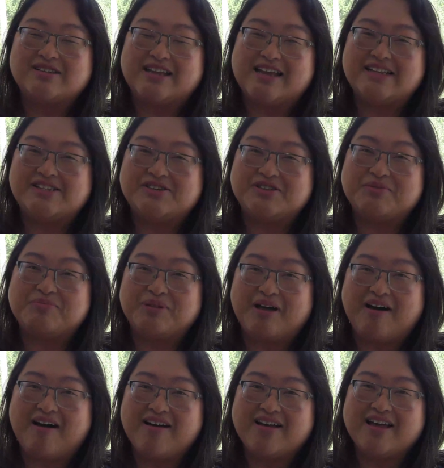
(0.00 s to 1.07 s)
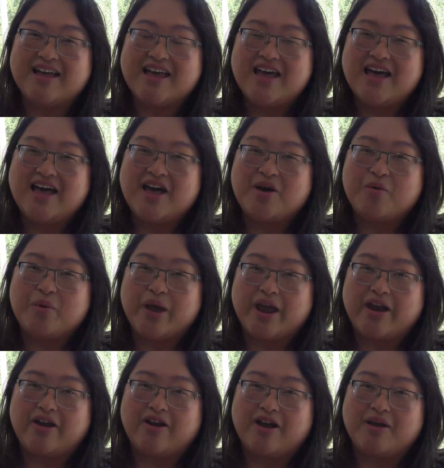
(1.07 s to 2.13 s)
link to the blog
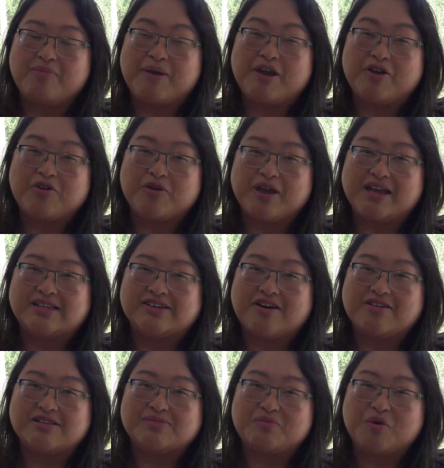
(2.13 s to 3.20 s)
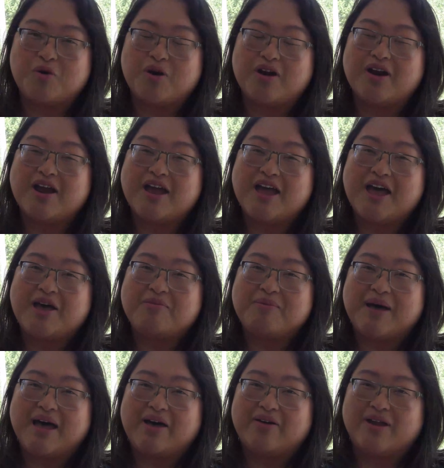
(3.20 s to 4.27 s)
where Baker Creek talks more
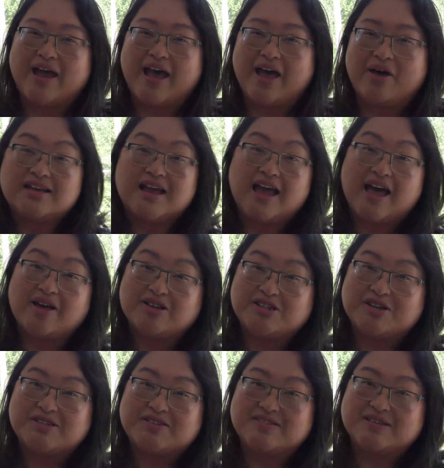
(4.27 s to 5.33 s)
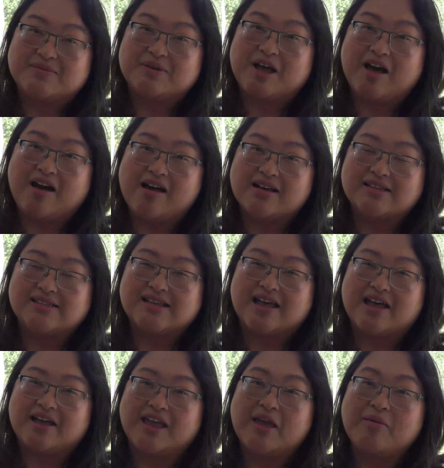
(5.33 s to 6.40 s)
about how Joseph Simcox
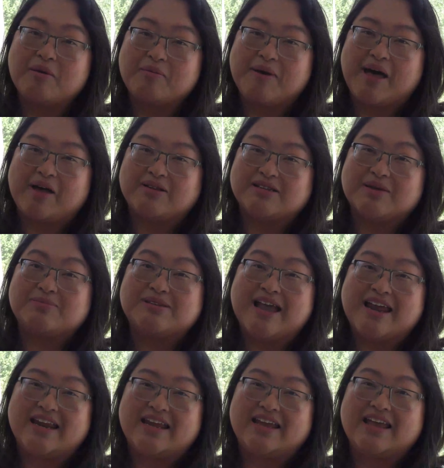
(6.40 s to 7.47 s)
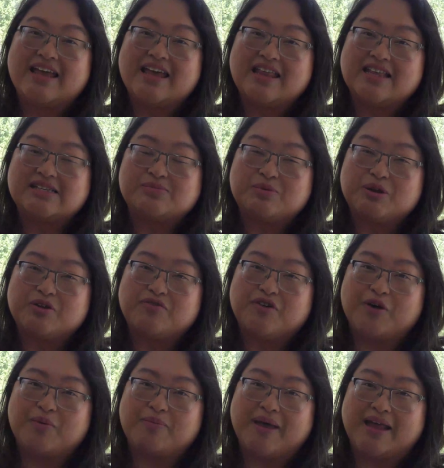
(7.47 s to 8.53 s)
came about obtaining this
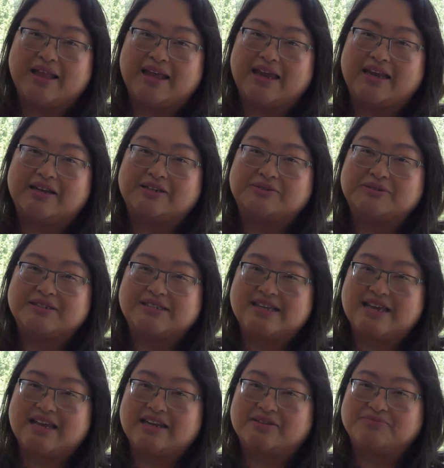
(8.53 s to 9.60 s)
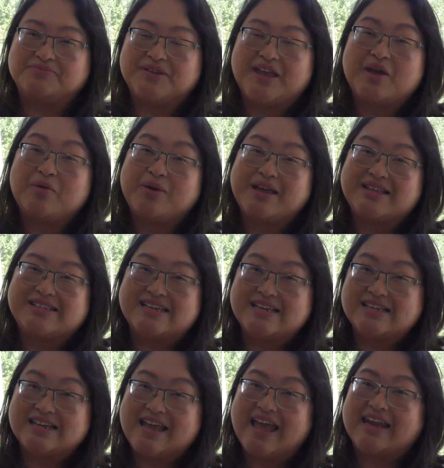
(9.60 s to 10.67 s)
beautiful melon seed. He went
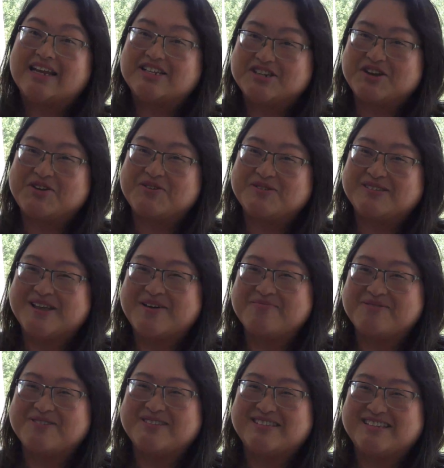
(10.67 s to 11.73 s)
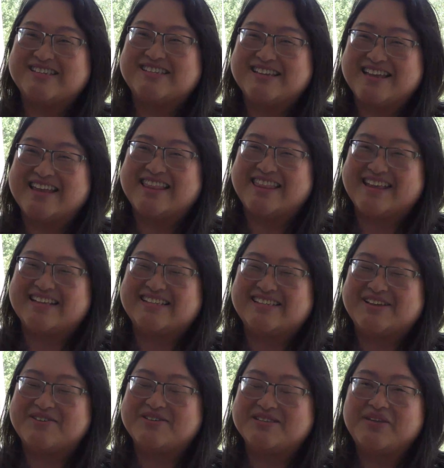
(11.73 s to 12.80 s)
Indiana Jones almost just to get this,
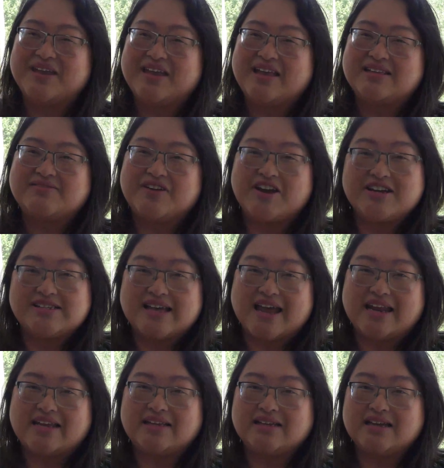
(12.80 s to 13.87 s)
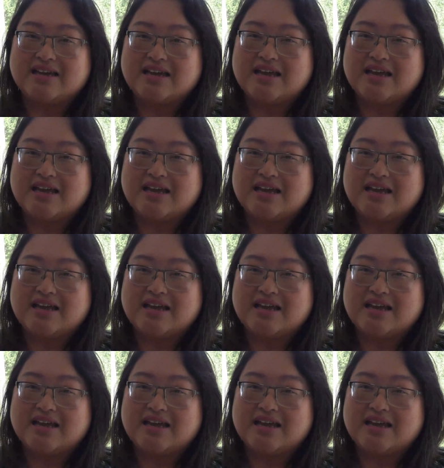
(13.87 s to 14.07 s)
so it's very exciting